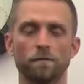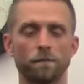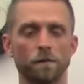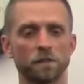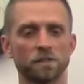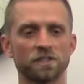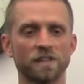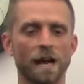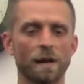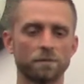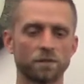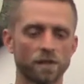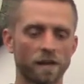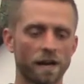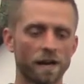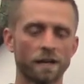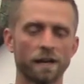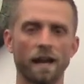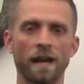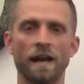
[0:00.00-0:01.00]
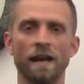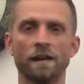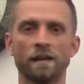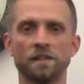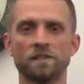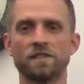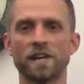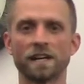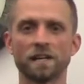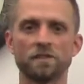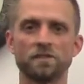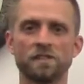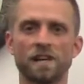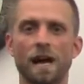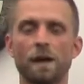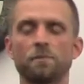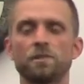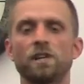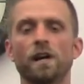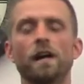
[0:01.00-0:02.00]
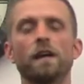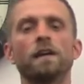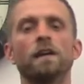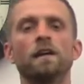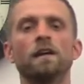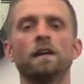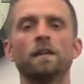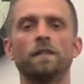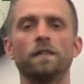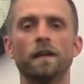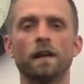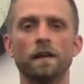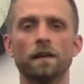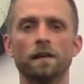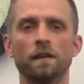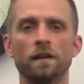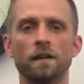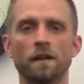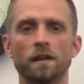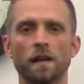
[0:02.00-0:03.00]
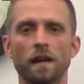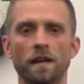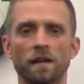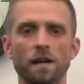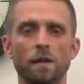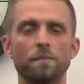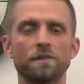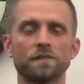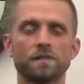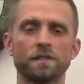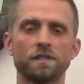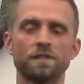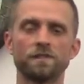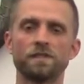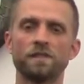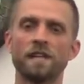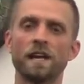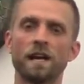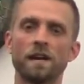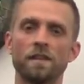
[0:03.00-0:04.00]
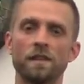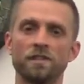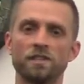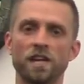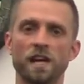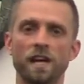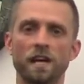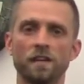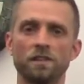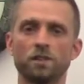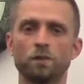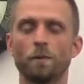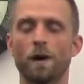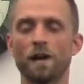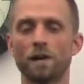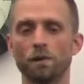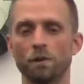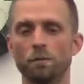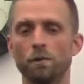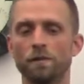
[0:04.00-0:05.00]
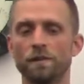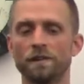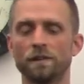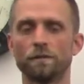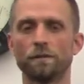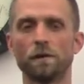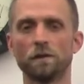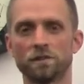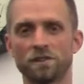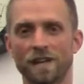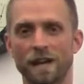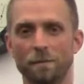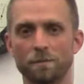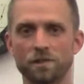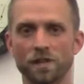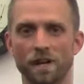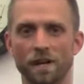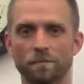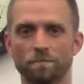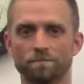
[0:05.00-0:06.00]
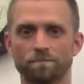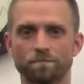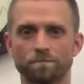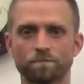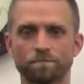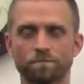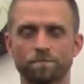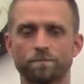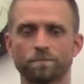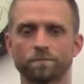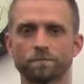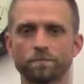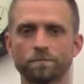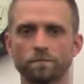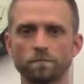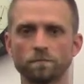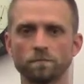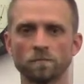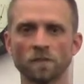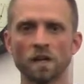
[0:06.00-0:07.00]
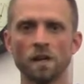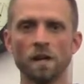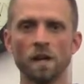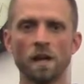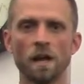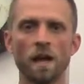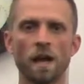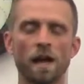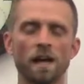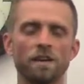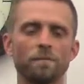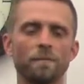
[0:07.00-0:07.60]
first snapshot and a second snapshot that encompasses the data that changed while you're moving the first snapshot. And you